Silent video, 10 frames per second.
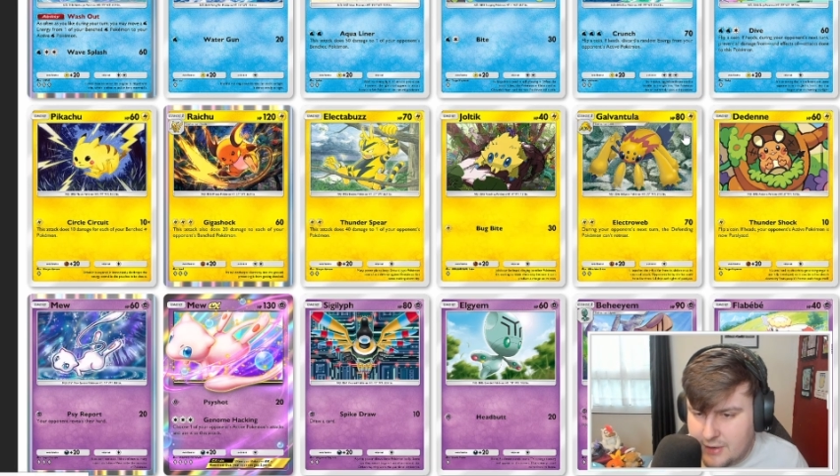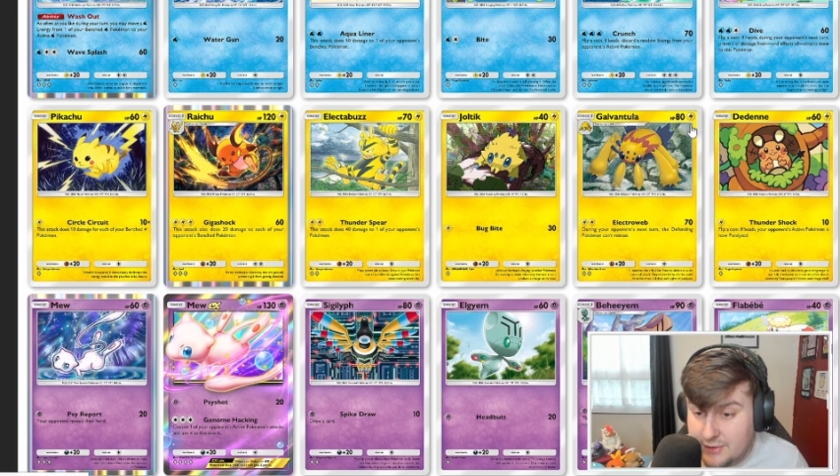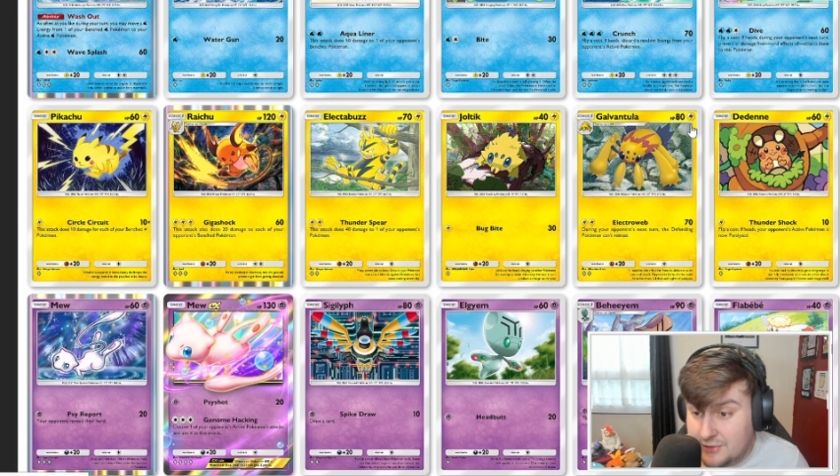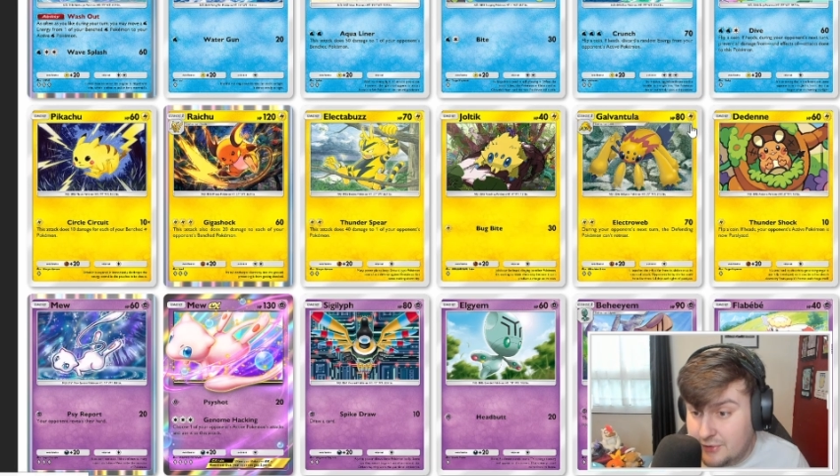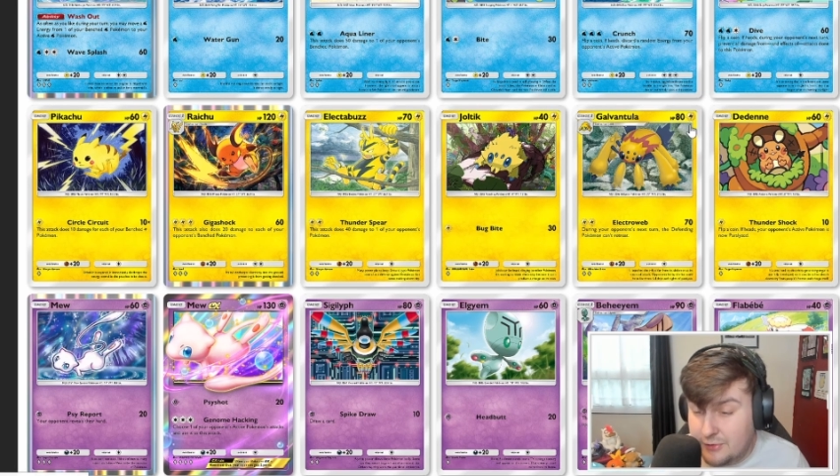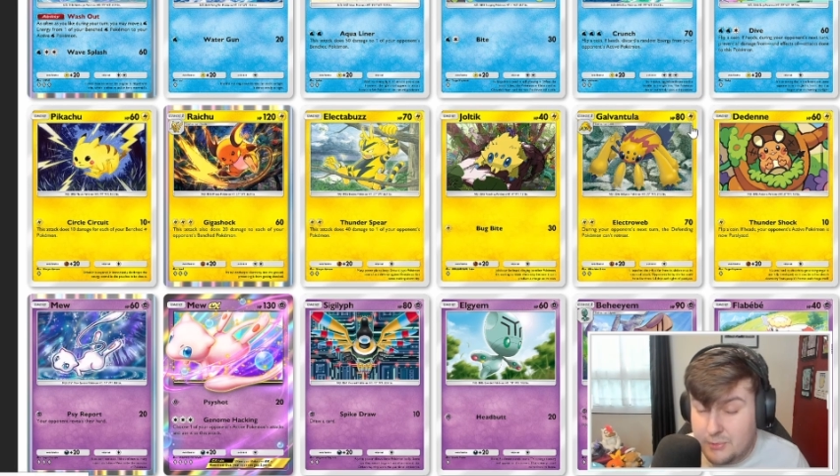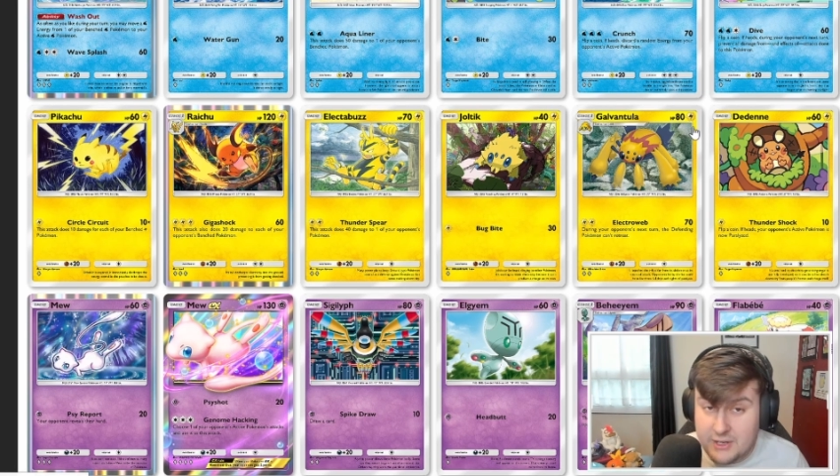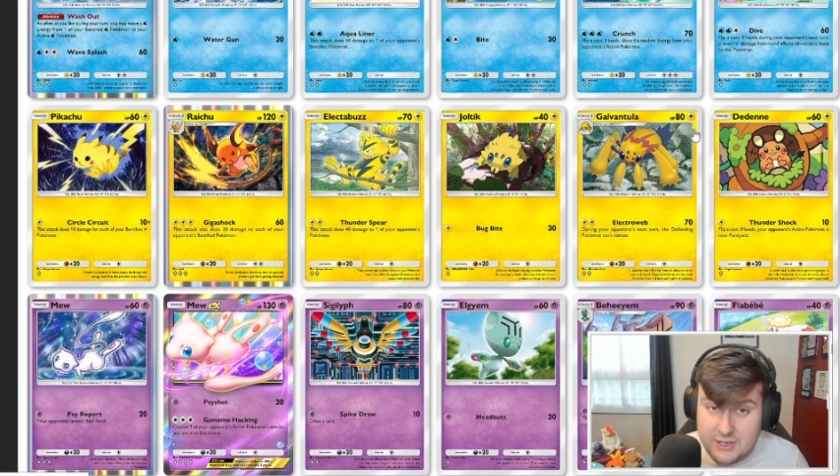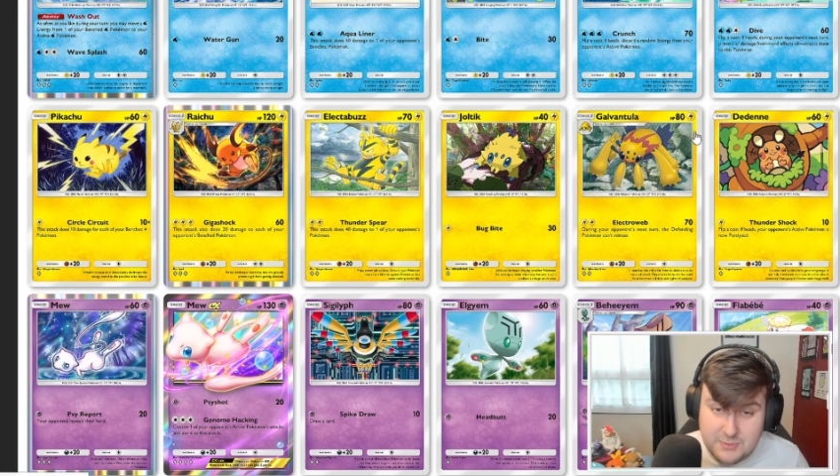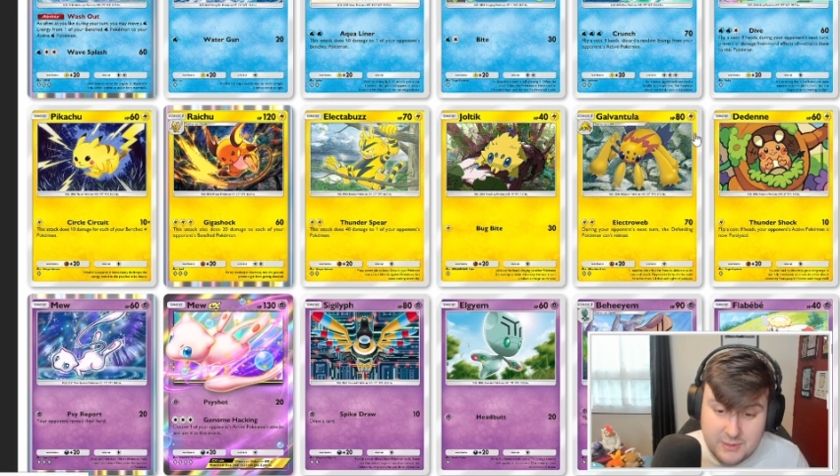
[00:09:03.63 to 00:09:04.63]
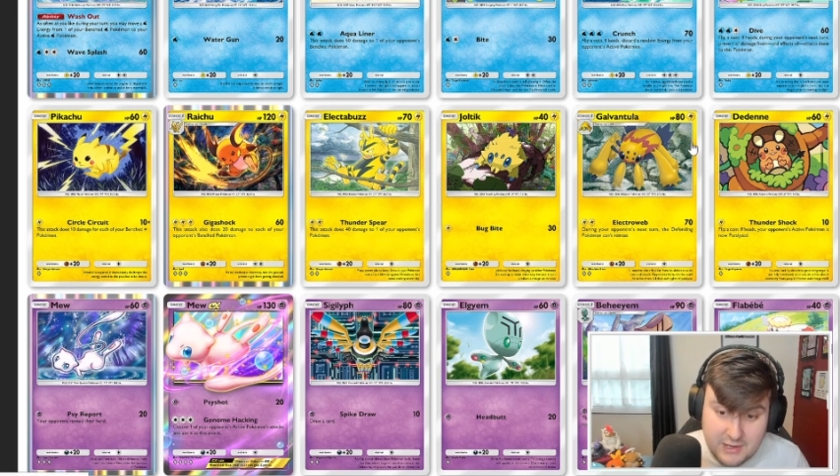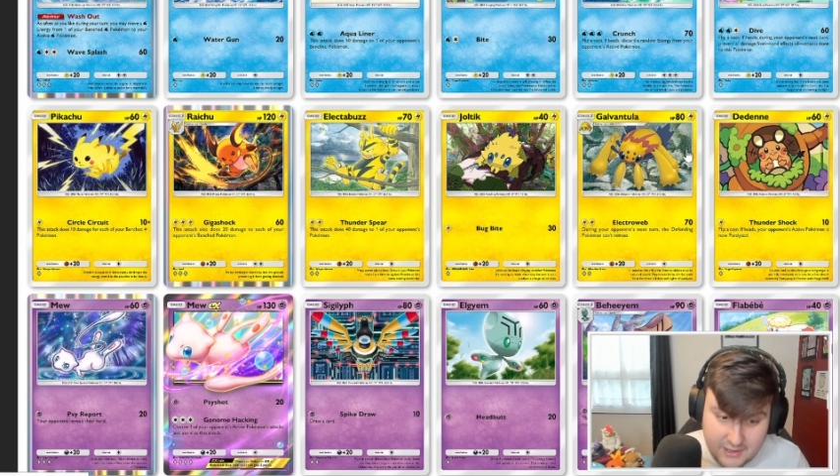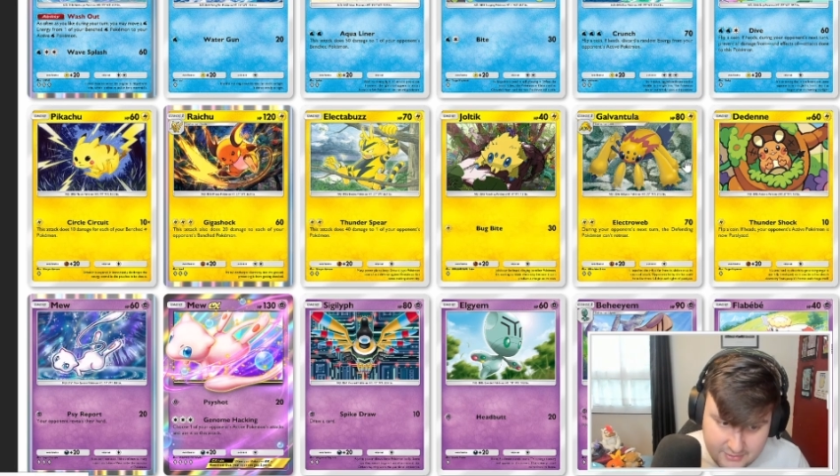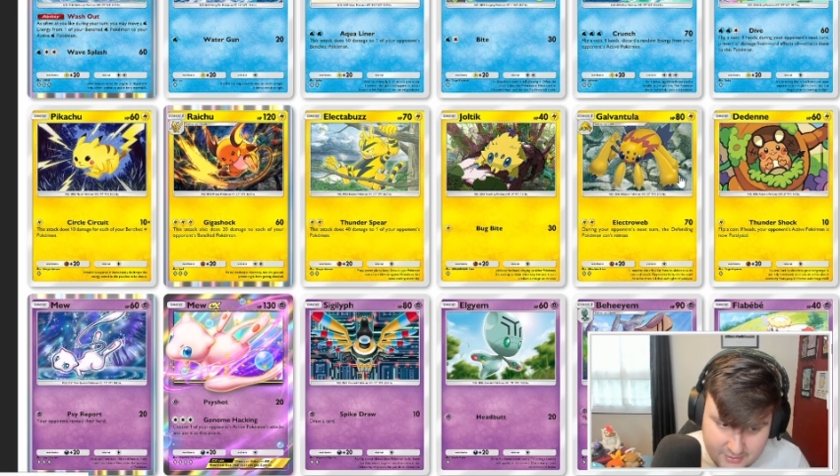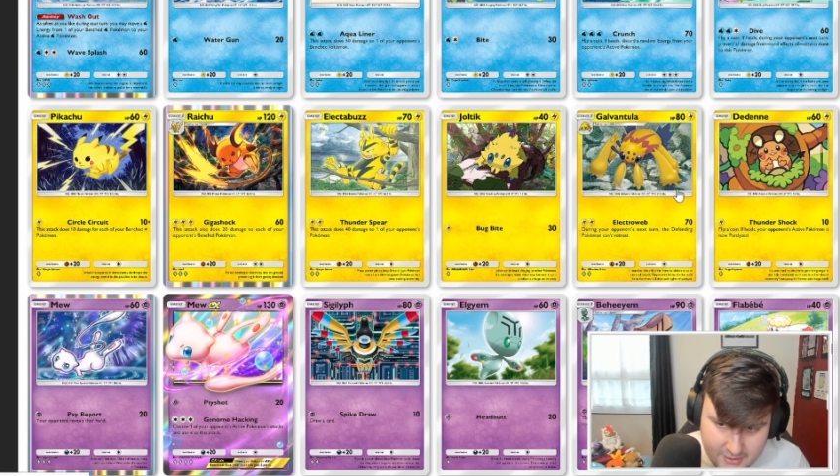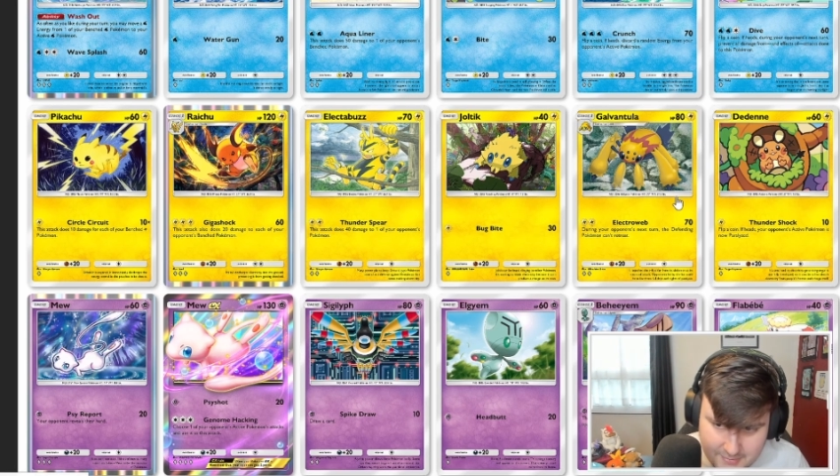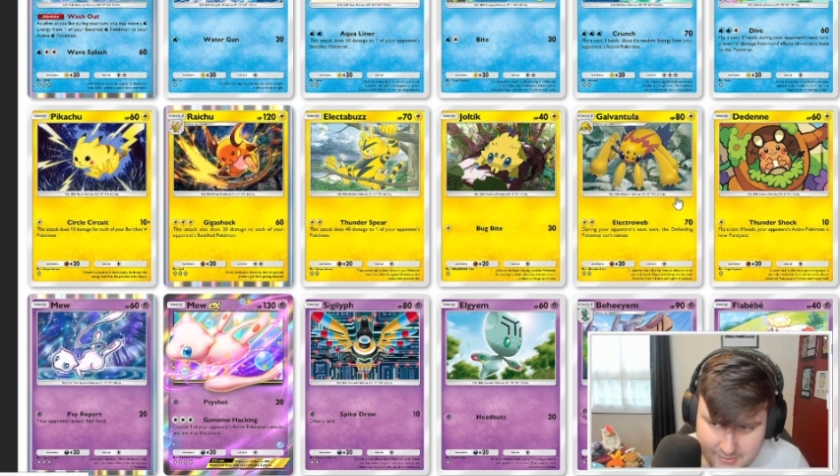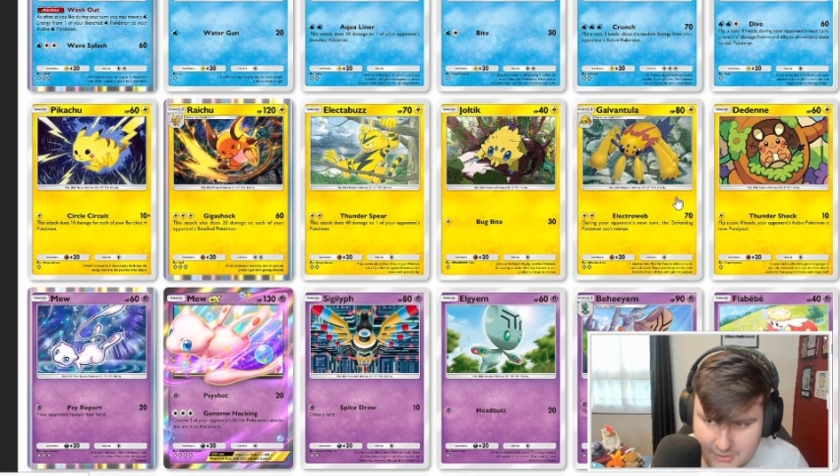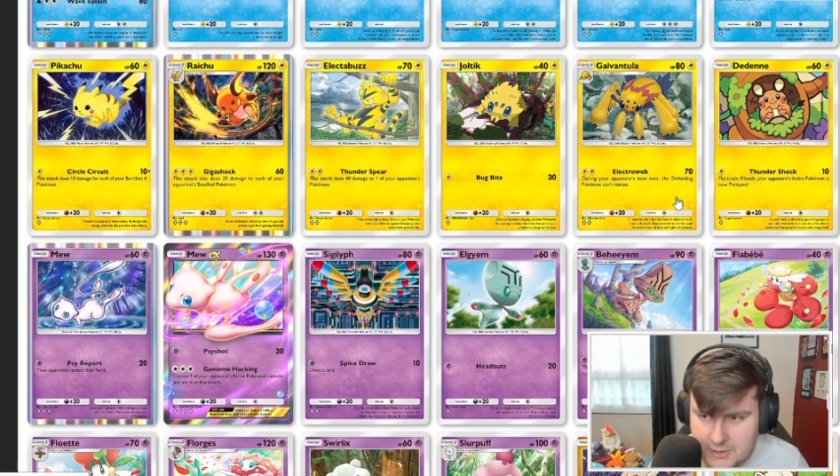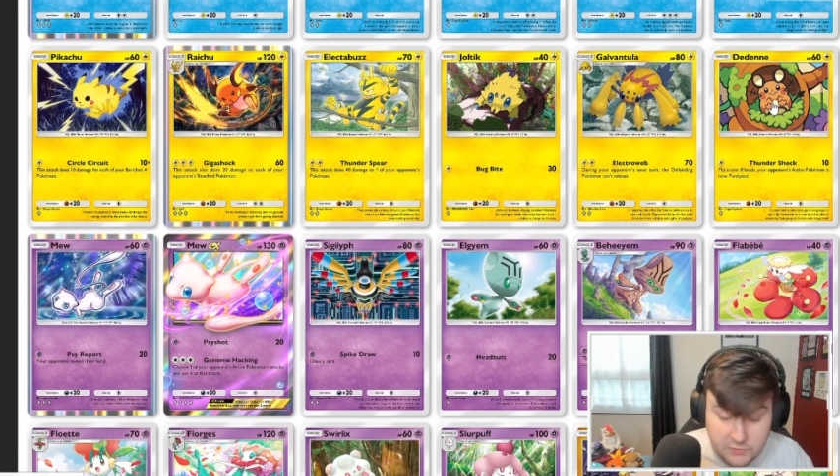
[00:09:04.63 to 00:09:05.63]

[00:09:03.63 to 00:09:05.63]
and this has 20 HP less than Arbok.